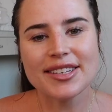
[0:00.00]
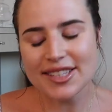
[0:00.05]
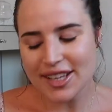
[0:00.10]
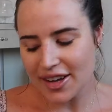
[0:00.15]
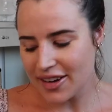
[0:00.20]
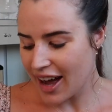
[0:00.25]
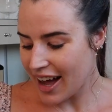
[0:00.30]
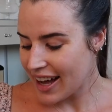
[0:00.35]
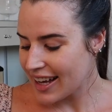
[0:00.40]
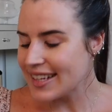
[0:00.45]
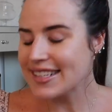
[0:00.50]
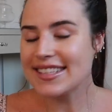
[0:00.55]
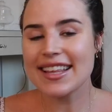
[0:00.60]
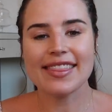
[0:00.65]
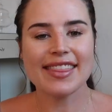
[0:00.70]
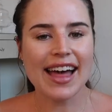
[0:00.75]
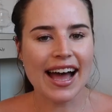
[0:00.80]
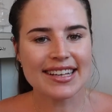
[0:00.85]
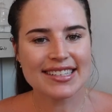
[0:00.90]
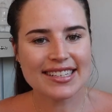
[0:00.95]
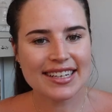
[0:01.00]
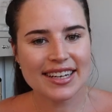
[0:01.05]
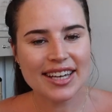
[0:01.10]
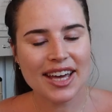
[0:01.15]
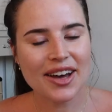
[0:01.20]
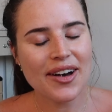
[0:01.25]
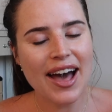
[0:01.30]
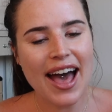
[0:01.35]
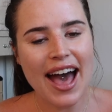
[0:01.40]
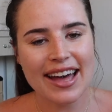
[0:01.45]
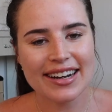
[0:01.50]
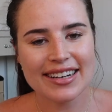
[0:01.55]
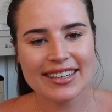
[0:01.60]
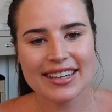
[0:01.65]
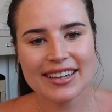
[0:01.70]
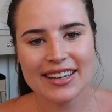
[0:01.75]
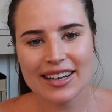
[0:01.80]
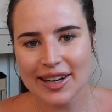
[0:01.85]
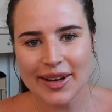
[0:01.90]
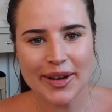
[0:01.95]
So guys, that's gonna go ahead and
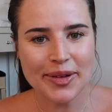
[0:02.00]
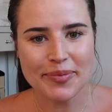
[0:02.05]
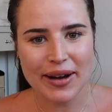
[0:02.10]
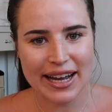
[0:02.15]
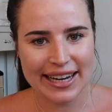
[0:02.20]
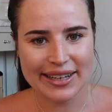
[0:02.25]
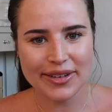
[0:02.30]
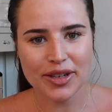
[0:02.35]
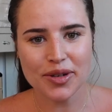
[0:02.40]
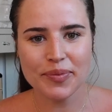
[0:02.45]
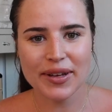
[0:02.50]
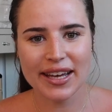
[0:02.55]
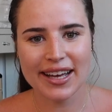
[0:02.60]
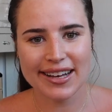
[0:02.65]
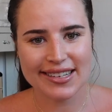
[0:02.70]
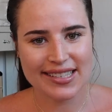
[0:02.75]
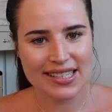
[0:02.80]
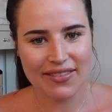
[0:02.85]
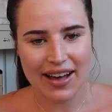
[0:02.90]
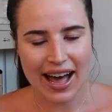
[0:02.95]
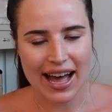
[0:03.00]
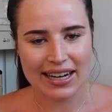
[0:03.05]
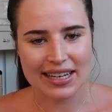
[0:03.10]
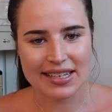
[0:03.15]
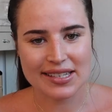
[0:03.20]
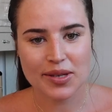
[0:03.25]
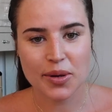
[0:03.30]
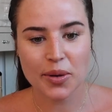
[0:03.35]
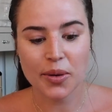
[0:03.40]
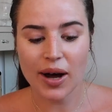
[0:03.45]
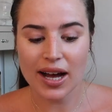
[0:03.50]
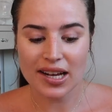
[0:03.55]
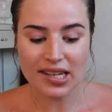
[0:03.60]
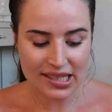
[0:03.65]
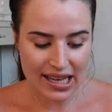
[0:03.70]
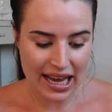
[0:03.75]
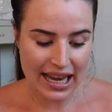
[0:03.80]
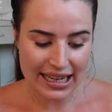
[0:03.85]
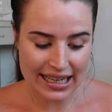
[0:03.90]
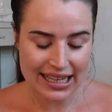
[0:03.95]
conclude my little Becase of Alice haul. I
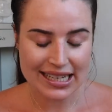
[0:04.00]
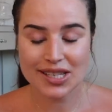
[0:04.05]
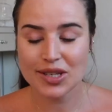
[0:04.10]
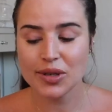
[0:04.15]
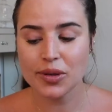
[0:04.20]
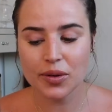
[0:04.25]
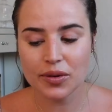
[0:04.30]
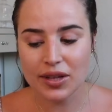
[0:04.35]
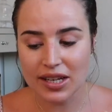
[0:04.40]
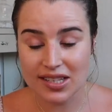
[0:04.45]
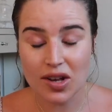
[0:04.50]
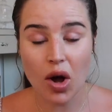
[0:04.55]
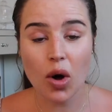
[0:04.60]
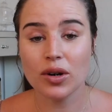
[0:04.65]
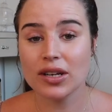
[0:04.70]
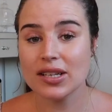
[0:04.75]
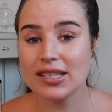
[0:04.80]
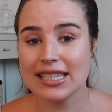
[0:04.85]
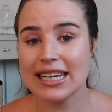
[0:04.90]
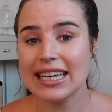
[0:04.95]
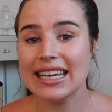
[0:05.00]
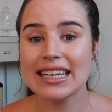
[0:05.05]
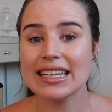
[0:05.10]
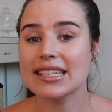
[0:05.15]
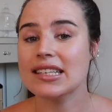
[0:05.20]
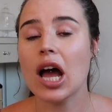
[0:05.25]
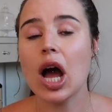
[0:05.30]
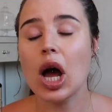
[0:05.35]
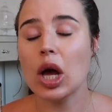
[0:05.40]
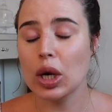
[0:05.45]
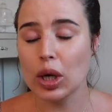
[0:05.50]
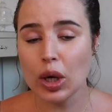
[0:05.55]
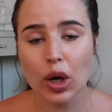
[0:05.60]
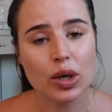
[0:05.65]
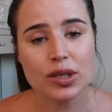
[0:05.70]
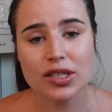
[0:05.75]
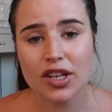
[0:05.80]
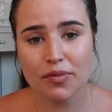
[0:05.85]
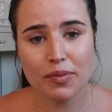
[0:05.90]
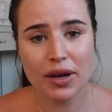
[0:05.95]
say little, this honestly is a
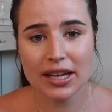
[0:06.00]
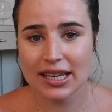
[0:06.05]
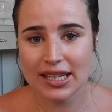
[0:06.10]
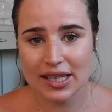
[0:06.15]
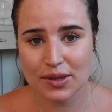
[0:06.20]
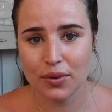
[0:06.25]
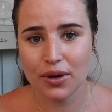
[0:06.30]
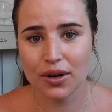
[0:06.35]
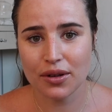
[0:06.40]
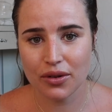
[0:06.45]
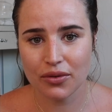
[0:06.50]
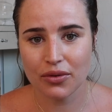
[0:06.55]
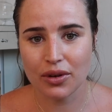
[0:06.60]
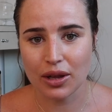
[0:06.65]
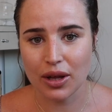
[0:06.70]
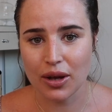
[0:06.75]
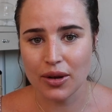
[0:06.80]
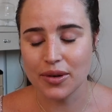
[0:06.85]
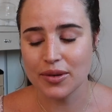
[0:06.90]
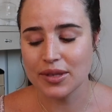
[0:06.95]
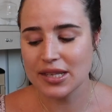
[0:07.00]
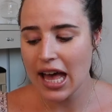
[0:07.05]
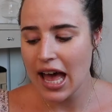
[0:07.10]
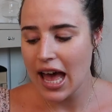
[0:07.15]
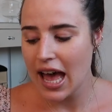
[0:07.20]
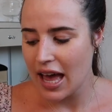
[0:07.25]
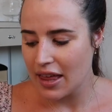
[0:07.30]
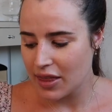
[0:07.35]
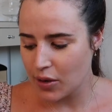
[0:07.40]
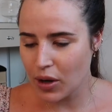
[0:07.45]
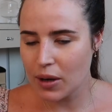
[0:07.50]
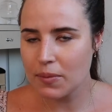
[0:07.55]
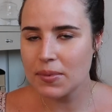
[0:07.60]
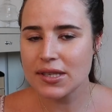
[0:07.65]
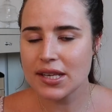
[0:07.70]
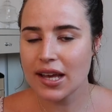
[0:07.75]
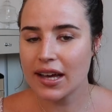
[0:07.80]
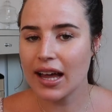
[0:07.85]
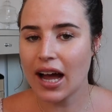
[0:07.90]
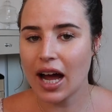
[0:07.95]
lot of money's worth of clothes. The
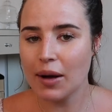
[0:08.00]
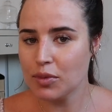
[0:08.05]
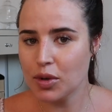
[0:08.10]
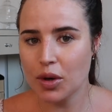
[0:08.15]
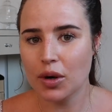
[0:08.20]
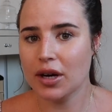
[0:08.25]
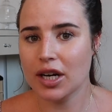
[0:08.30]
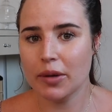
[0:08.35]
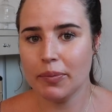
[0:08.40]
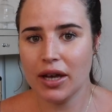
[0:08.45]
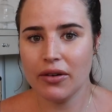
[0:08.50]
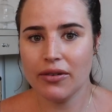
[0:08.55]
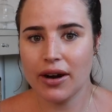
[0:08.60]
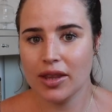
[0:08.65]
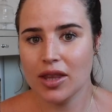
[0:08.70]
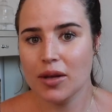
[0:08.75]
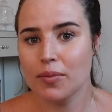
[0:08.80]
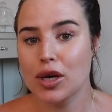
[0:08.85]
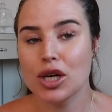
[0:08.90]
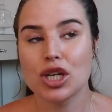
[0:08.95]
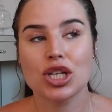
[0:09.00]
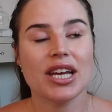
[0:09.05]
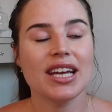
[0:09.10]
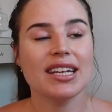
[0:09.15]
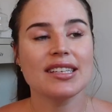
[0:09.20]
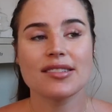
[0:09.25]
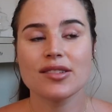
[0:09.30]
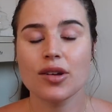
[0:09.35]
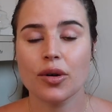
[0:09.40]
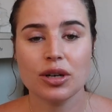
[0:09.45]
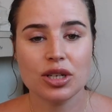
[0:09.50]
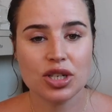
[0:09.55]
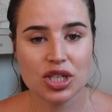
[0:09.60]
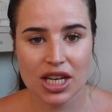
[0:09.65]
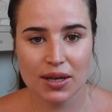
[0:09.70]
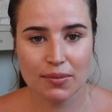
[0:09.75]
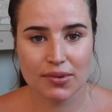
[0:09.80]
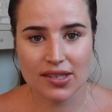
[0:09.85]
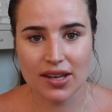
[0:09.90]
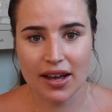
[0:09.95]
website, I'm not gonna beat around the bush, it's not a
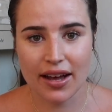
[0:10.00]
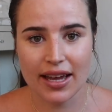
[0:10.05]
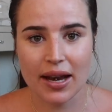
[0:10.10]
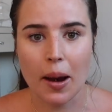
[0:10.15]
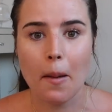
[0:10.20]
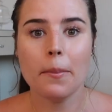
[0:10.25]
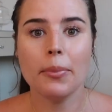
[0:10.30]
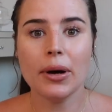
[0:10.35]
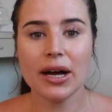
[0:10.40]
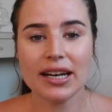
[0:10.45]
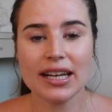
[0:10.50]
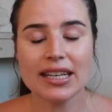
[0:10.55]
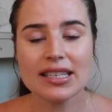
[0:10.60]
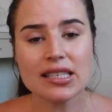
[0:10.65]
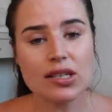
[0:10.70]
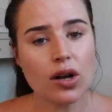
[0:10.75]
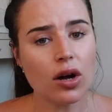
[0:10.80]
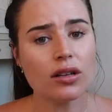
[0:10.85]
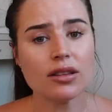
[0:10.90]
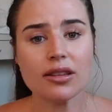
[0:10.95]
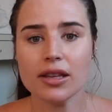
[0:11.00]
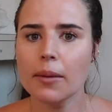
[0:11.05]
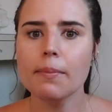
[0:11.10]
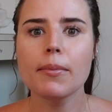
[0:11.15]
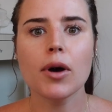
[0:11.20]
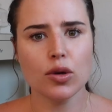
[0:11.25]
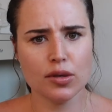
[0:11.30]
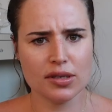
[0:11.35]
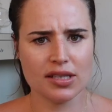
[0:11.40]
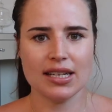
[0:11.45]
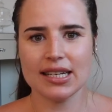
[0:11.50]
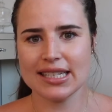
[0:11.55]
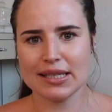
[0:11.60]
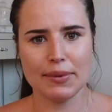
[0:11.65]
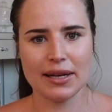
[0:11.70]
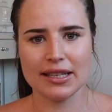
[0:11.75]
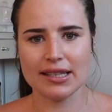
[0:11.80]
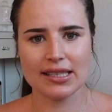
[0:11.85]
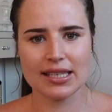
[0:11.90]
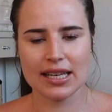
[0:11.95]
cheap site, but it's not the most
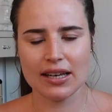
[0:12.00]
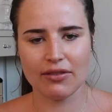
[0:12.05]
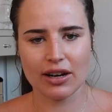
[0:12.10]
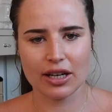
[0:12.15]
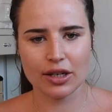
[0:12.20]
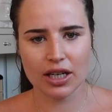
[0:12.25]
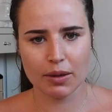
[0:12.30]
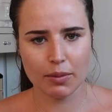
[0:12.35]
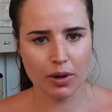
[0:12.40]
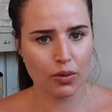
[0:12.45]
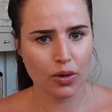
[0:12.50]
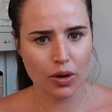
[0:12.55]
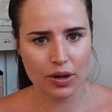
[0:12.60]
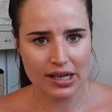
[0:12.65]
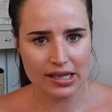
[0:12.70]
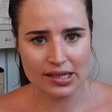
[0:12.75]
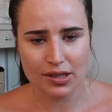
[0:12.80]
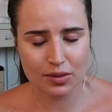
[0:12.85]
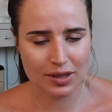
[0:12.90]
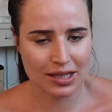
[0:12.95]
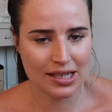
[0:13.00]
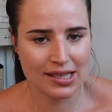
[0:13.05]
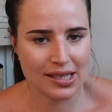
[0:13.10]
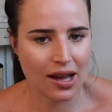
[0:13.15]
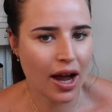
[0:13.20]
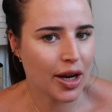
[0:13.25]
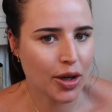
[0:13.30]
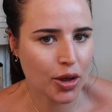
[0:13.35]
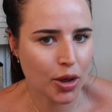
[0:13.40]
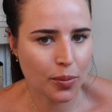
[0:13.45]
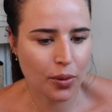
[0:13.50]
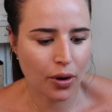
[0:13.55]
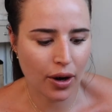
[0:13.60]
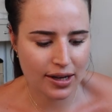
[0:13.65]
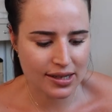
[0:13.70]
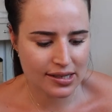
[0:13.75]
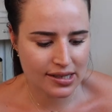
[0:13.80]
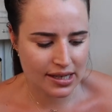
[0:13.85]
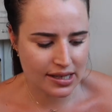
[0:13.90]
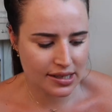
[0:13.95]
expensive, like don't get me wrong, it's not designer
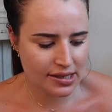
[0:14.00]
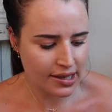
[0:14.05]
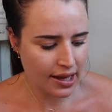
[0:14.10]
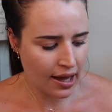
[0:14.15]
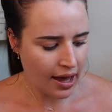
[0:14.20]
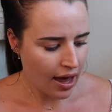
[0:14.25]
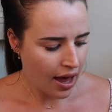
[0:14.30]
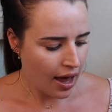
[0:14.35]
prices.